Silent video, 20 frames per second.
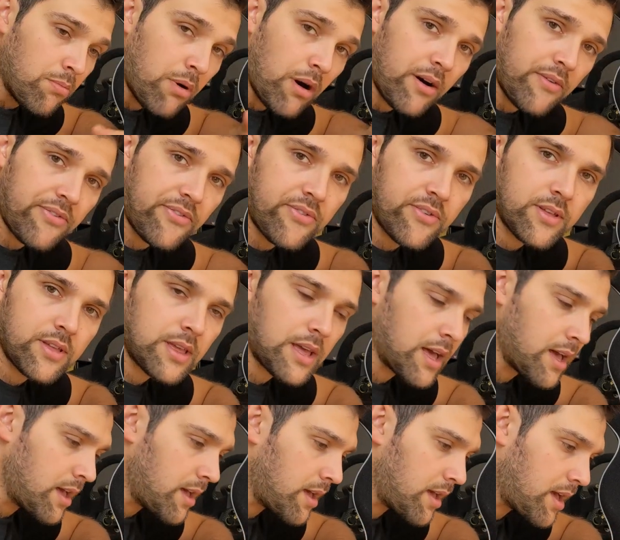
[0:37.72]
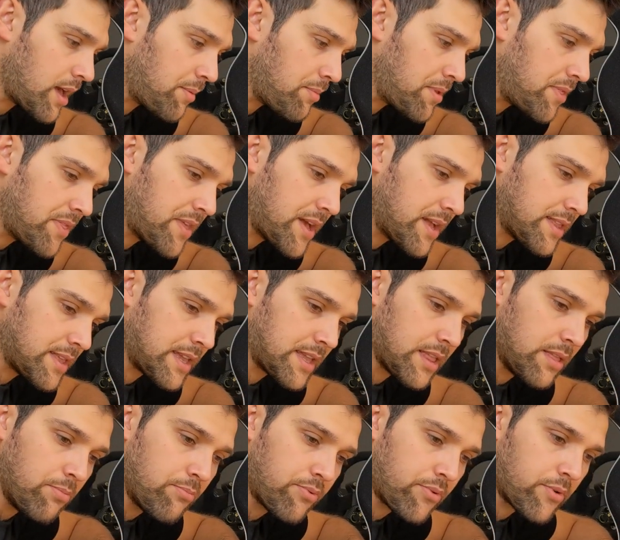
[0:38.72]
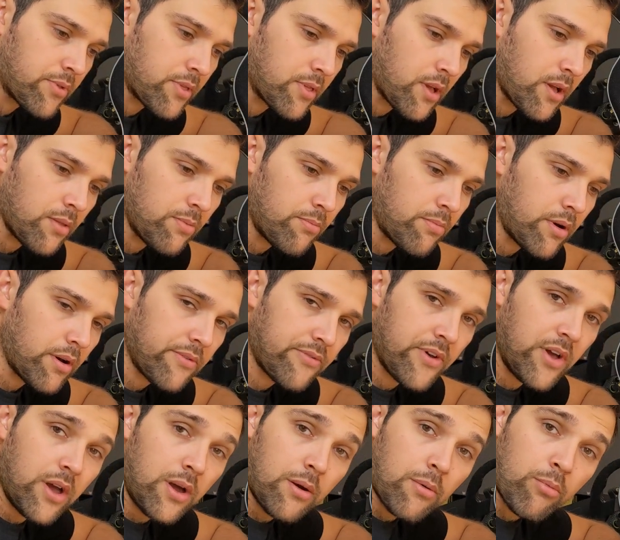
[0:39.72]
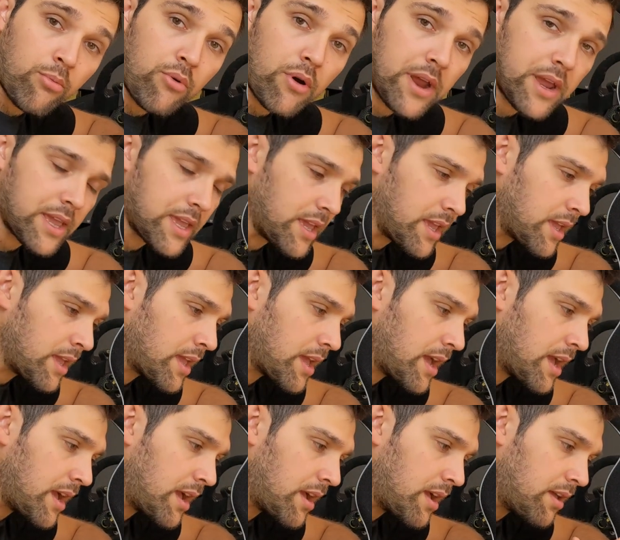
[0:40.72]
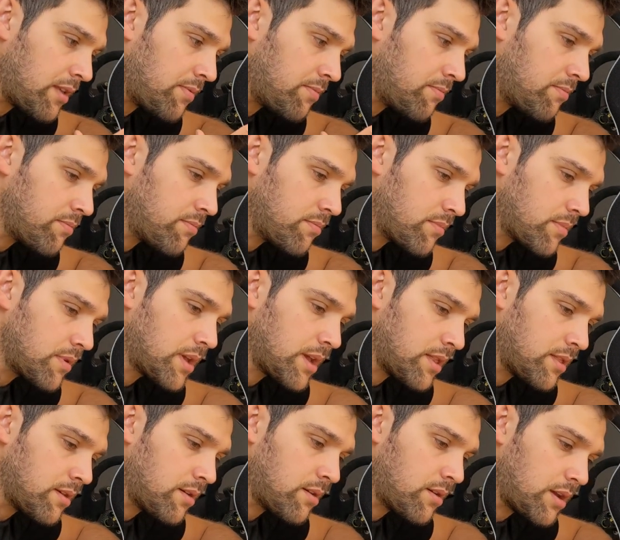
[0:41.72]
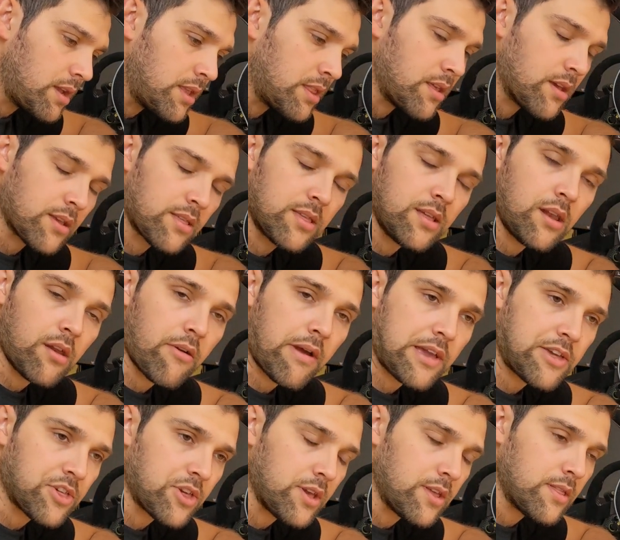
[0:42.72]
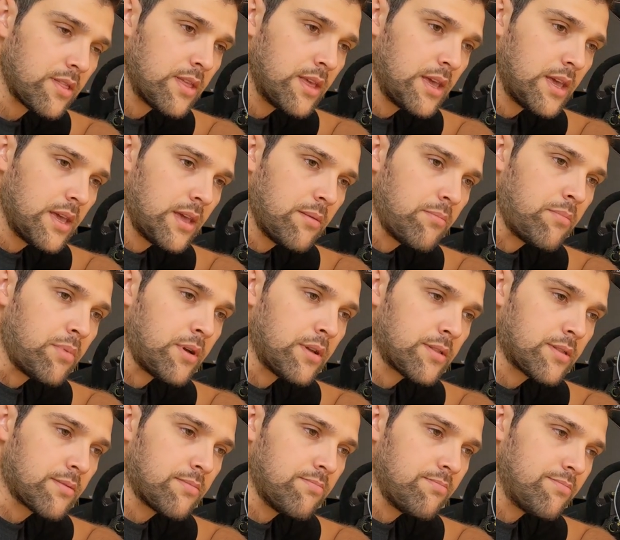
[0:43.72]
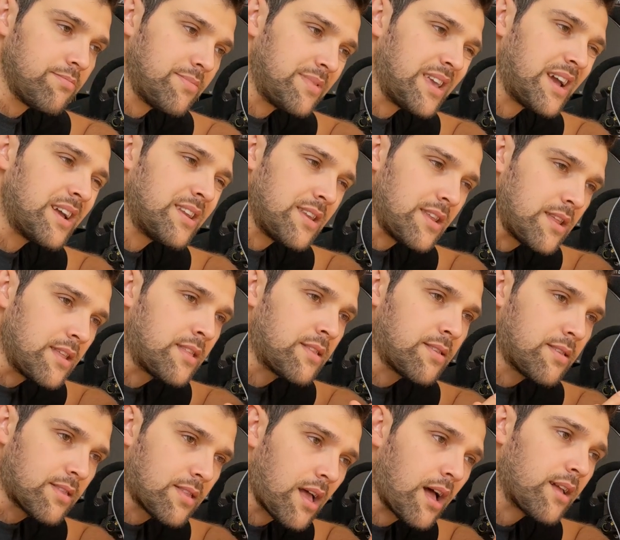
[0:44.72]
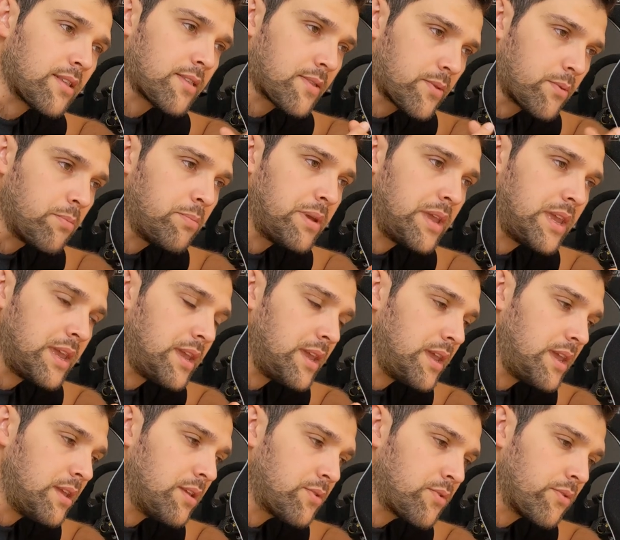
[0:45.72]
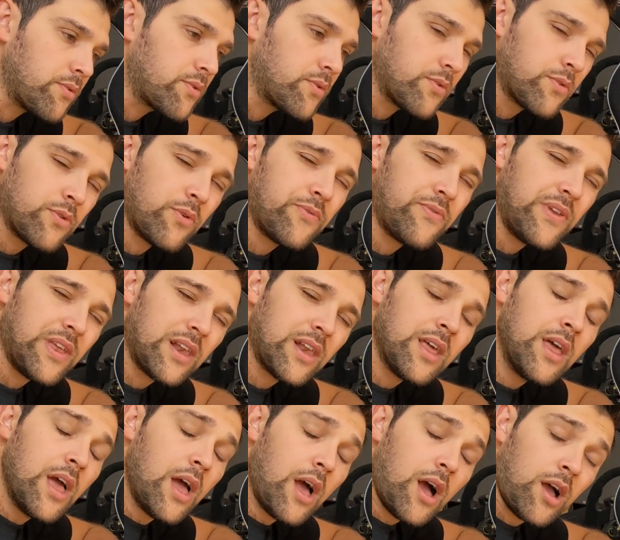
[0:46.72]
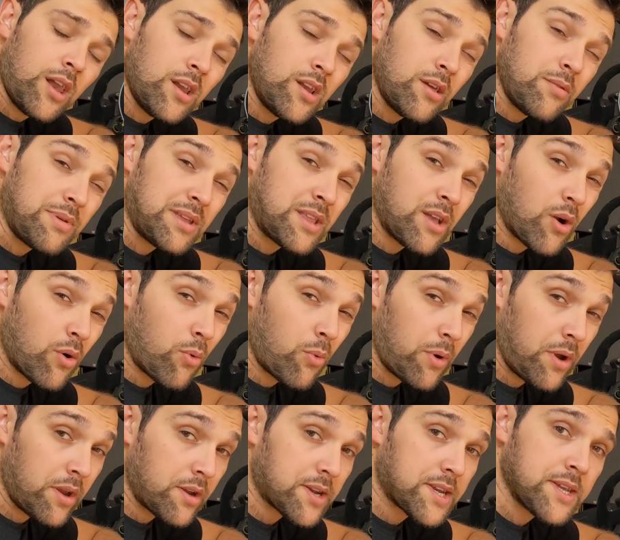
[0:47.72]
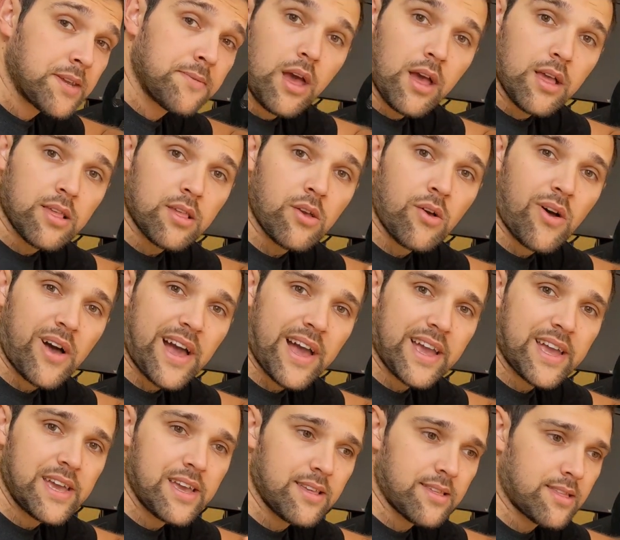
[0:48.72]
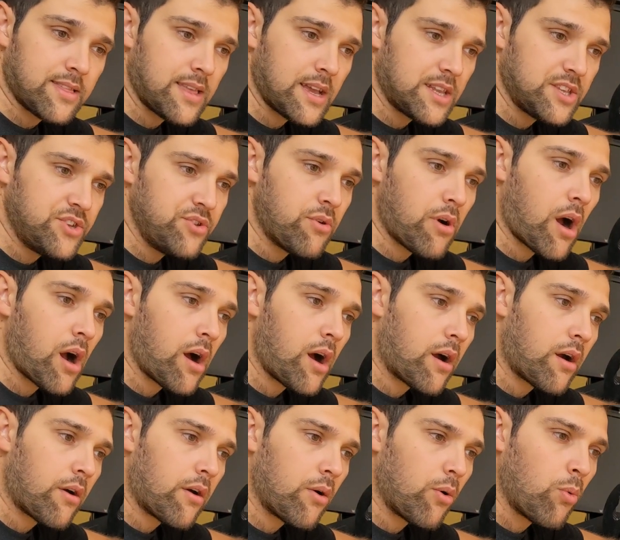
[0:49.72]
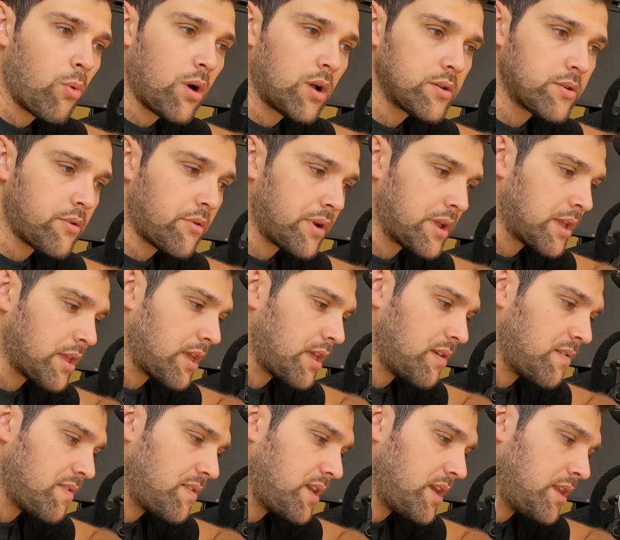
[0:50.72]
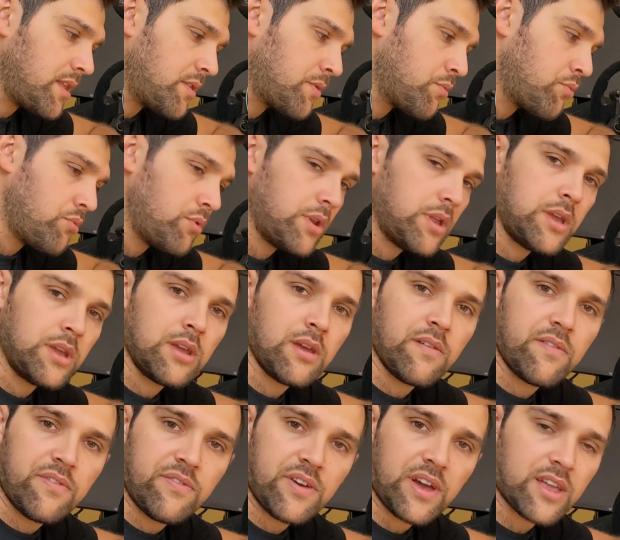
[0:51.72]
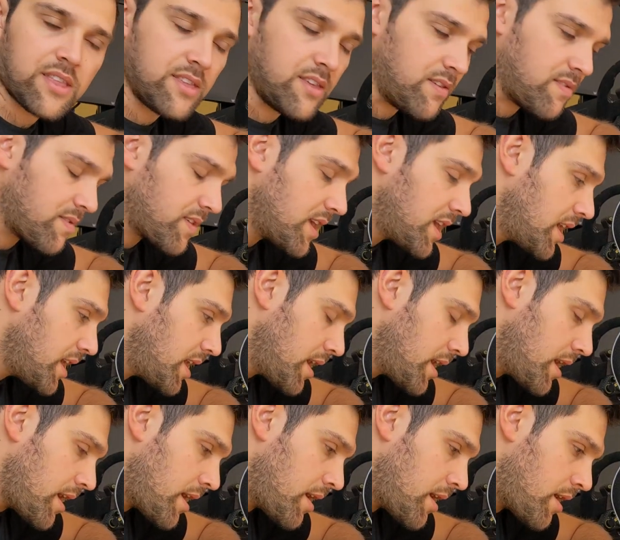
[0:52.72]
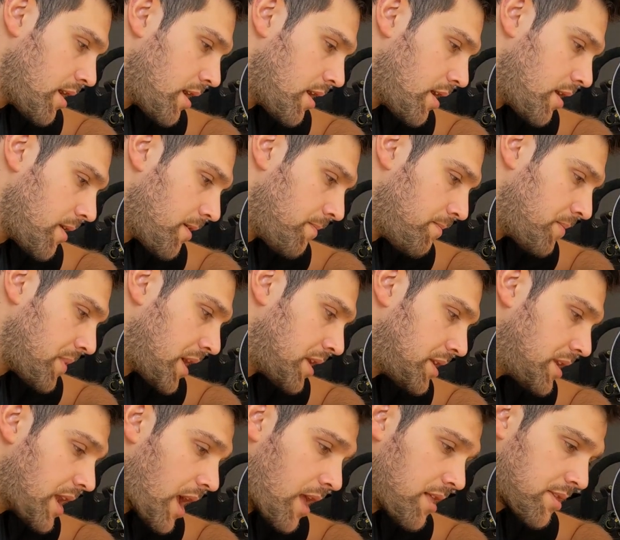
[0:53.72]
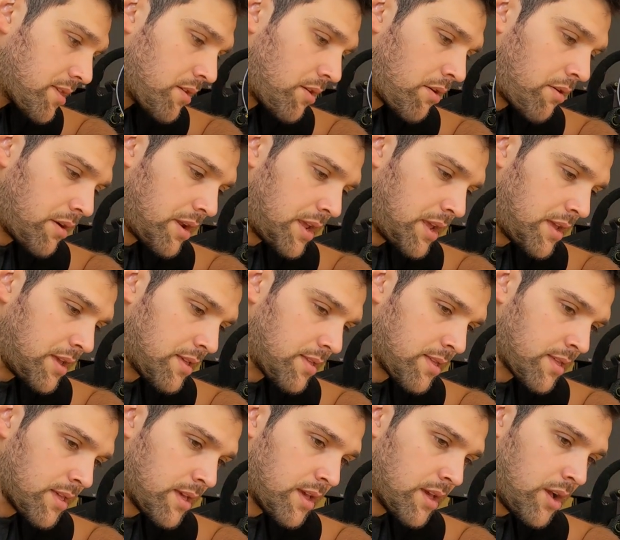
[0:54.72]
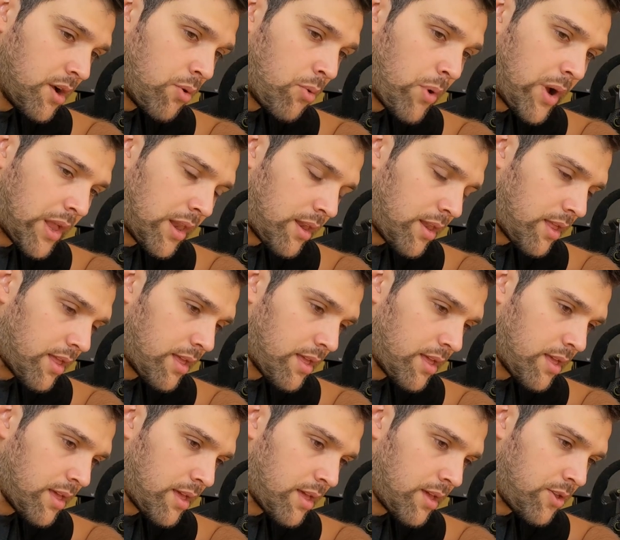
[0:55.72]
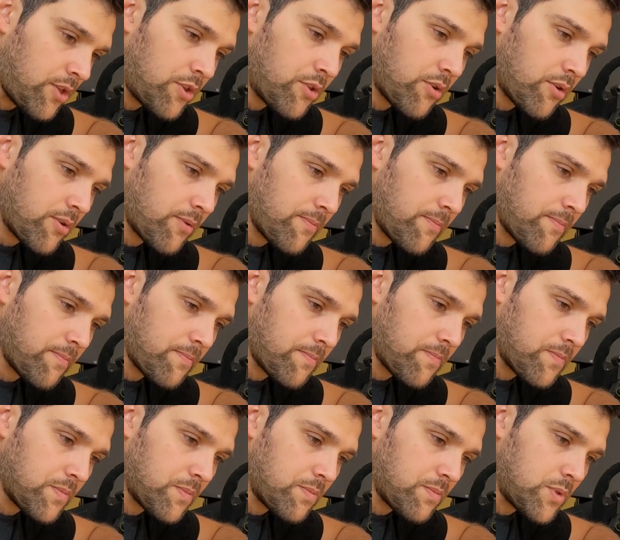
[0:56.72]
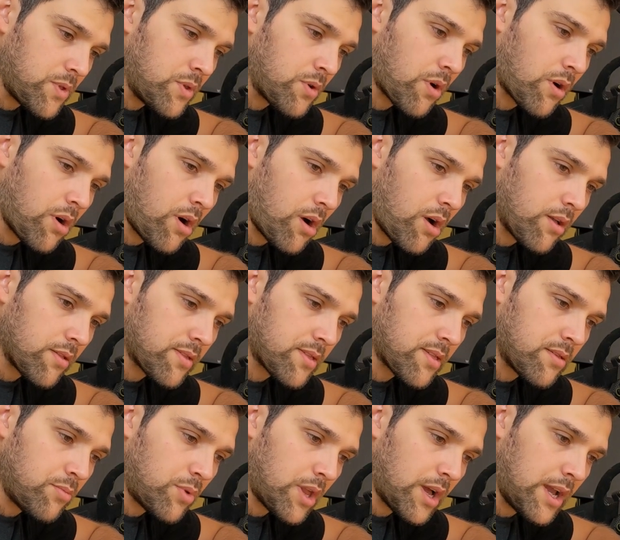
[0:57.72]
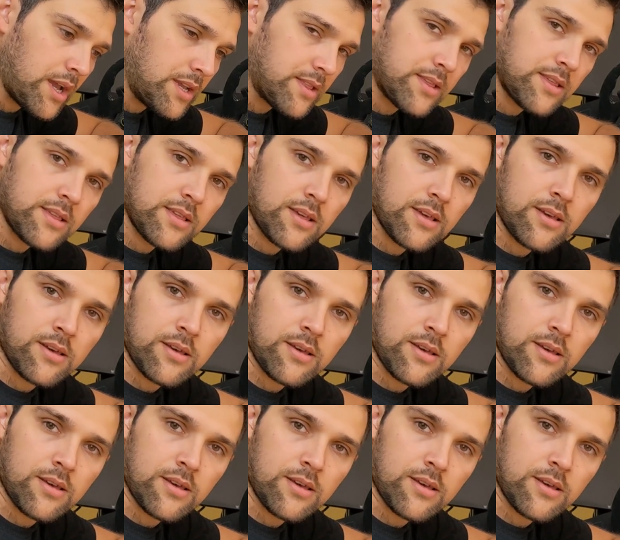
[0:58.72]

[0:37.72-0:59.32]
buff. I mean that it can pull on both braking and acceleration, but then it starts to be to feel a little bit weird. So I guess that you are wondering if it is really effective. And the answer is, well, you know, you can't simulate